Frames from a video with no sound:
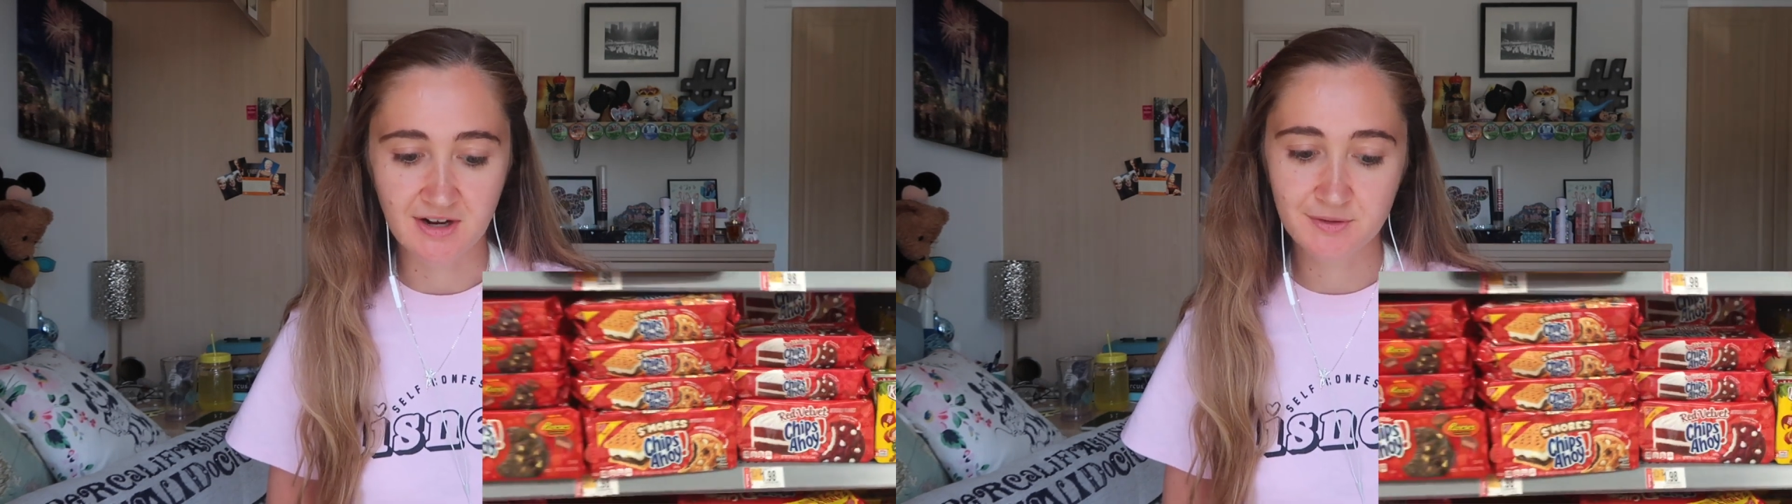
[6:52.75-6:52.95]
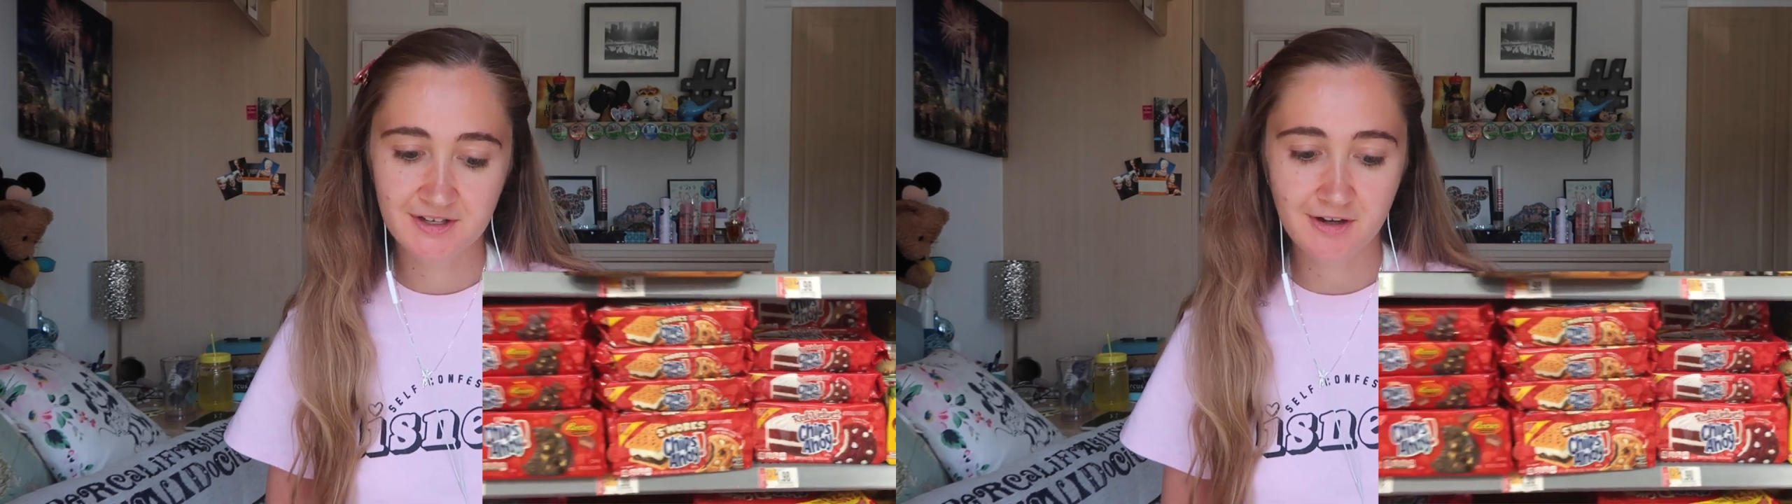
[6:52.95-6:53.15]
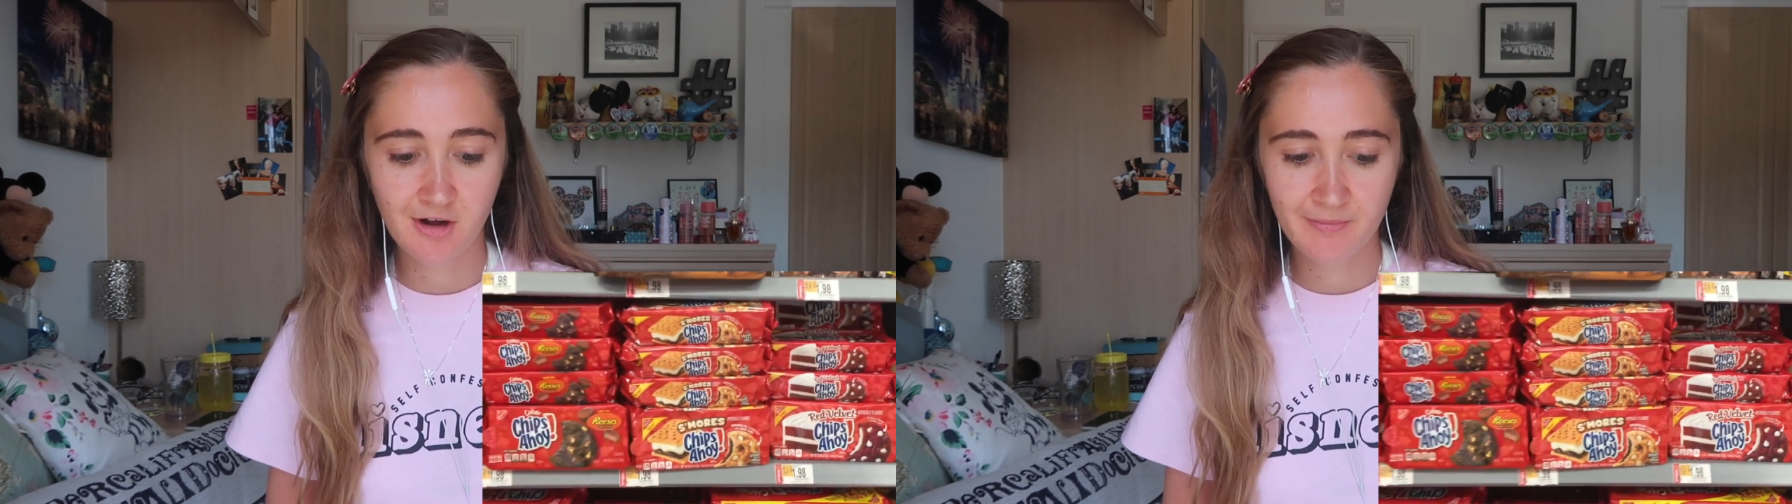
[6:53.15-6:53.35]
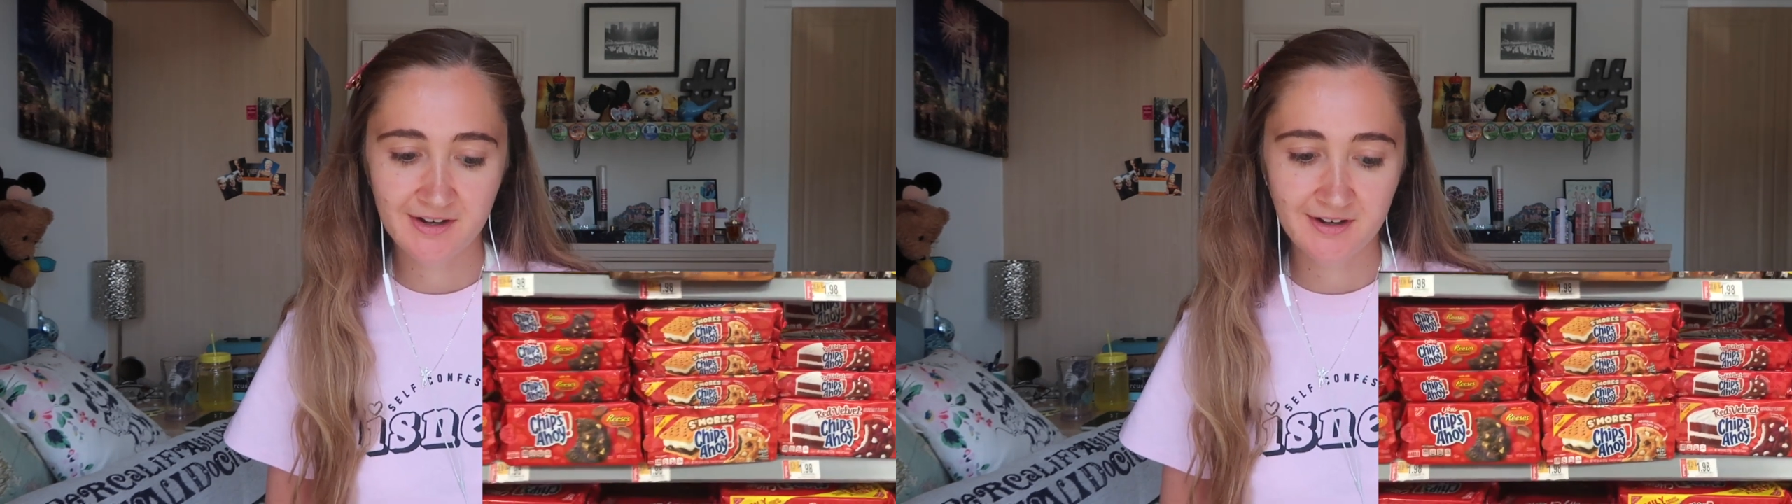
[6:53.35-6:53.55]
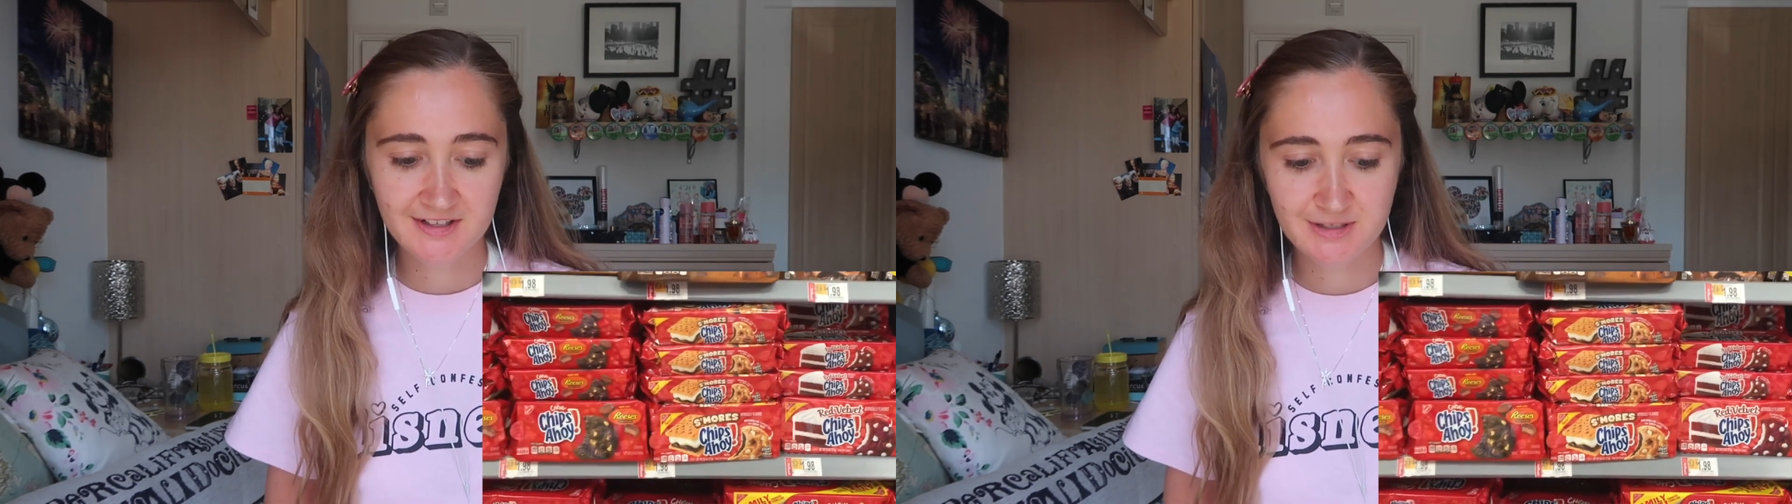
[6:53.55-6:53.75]
I was like, oh my
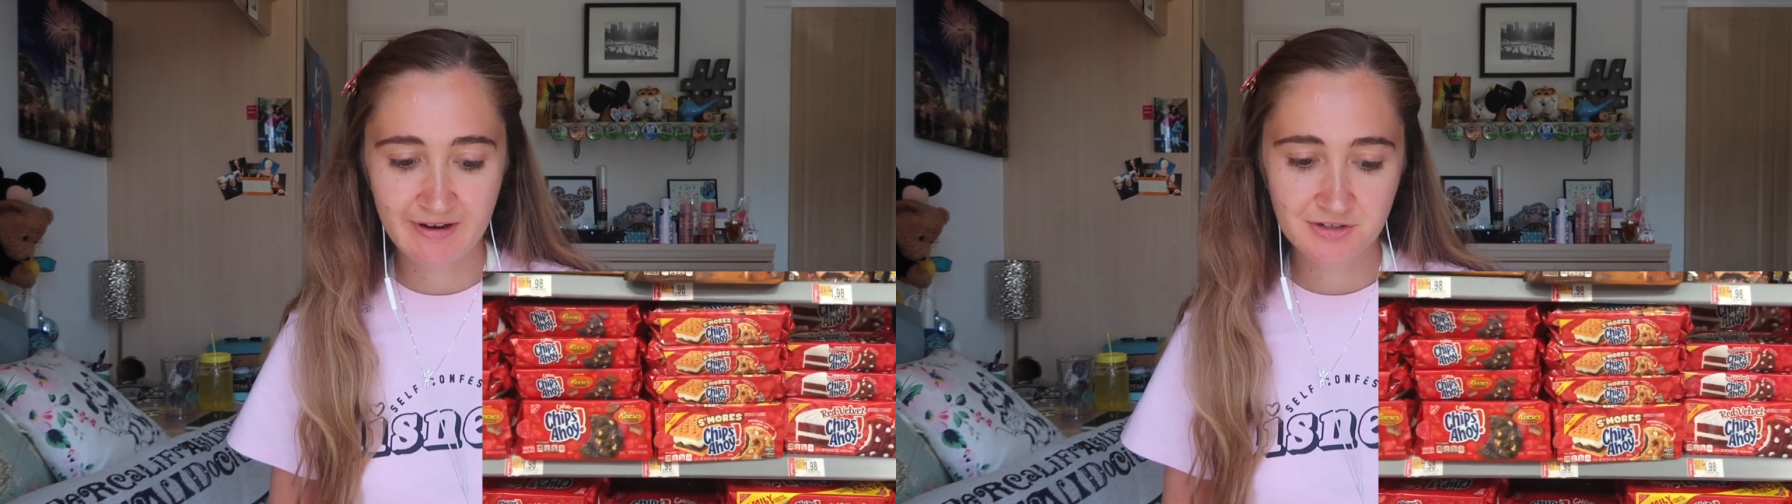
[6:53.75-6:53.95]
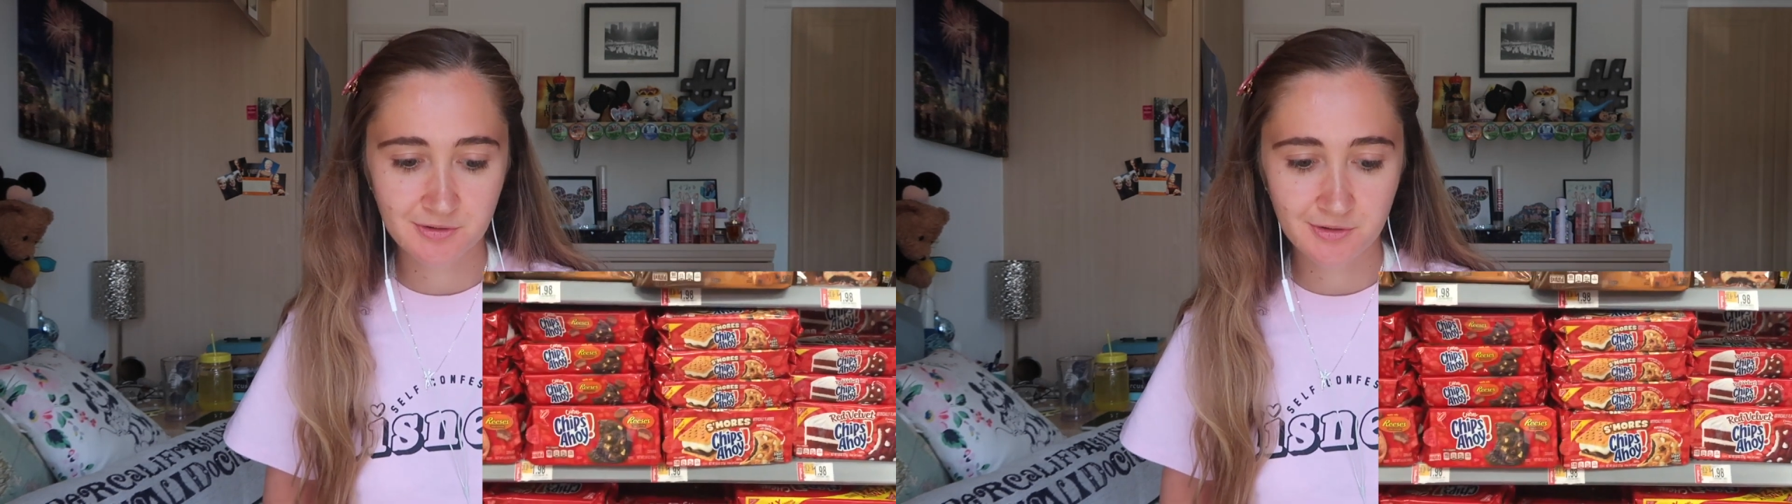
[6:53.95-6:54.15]
god, special